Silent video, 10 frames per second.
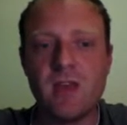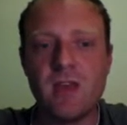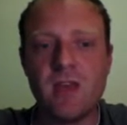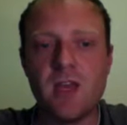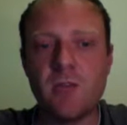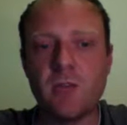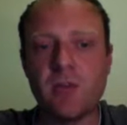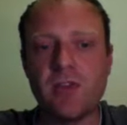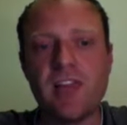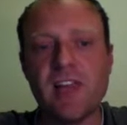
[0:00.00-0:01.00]
and we're
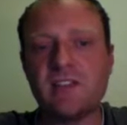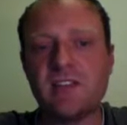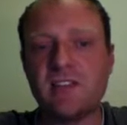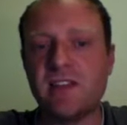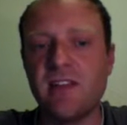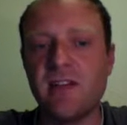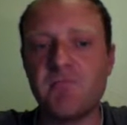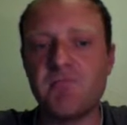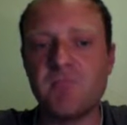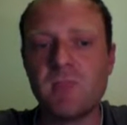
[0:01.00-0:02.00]
on the last lesson now.
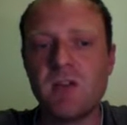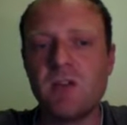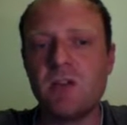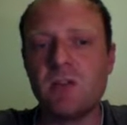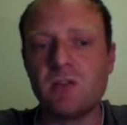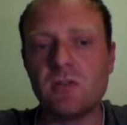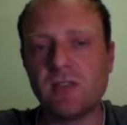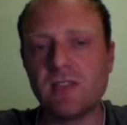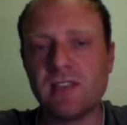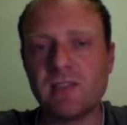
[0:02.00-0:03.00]
So
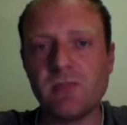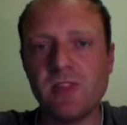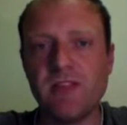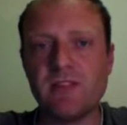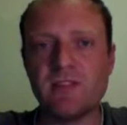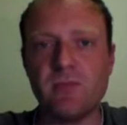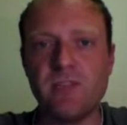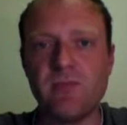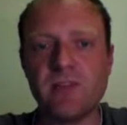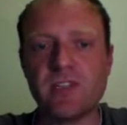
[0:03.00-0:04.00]
the lesson plan is some
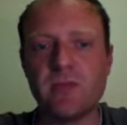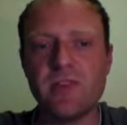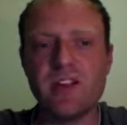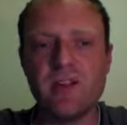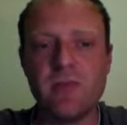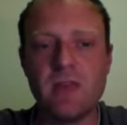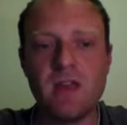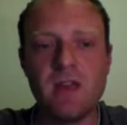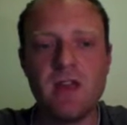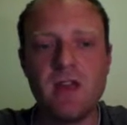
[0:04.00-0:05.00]
information about it,
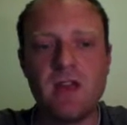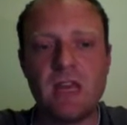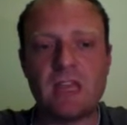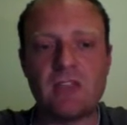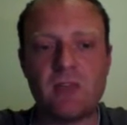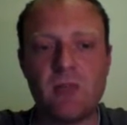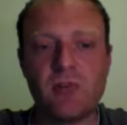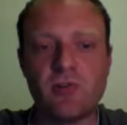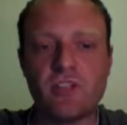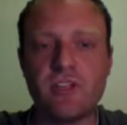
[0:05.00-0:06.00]
and the Xcode
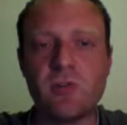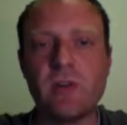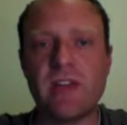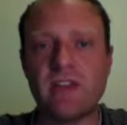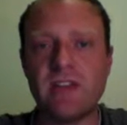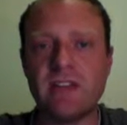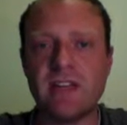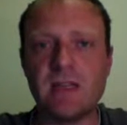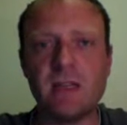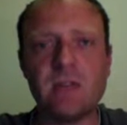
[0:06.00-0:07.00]
project. You want to have that
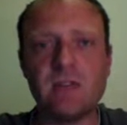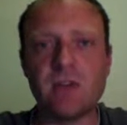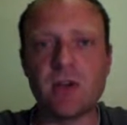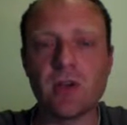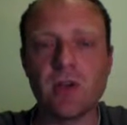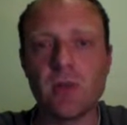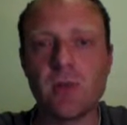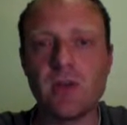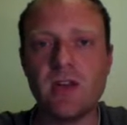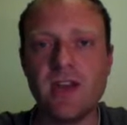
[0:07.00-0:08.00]
downloaded so you can
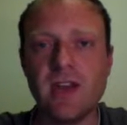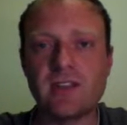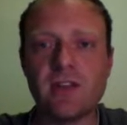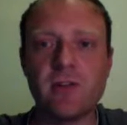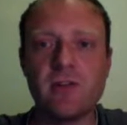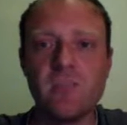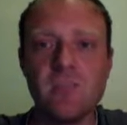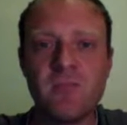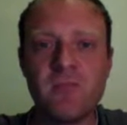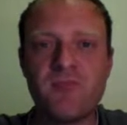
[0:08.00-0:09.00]
open it in Xcode.
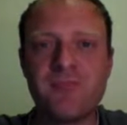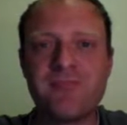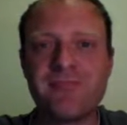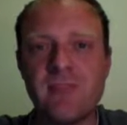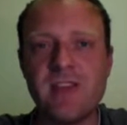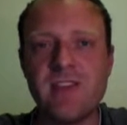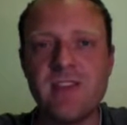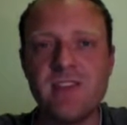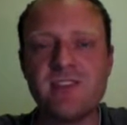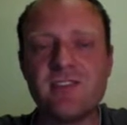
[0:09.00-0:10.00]

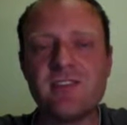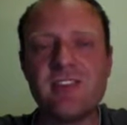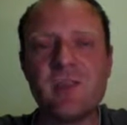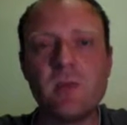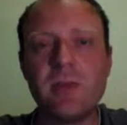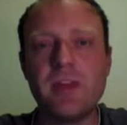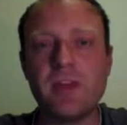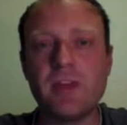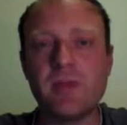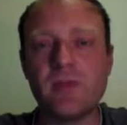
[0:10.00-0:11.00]
So today we'll be
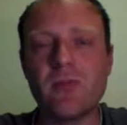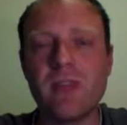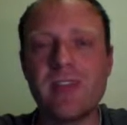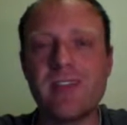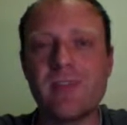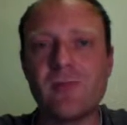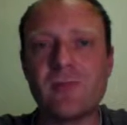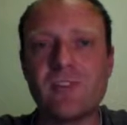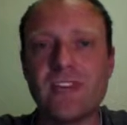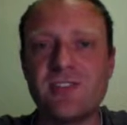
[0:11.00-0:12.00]
going through handling
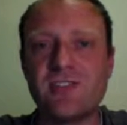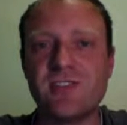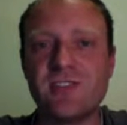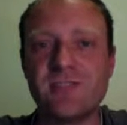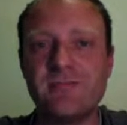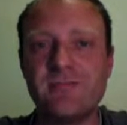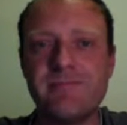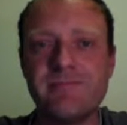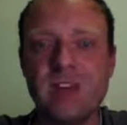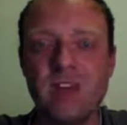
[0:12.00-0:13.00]
rotations.
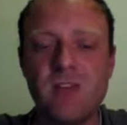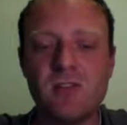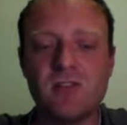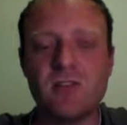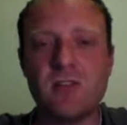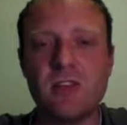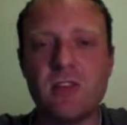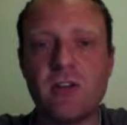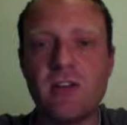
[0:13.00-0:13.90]
I'll just open the code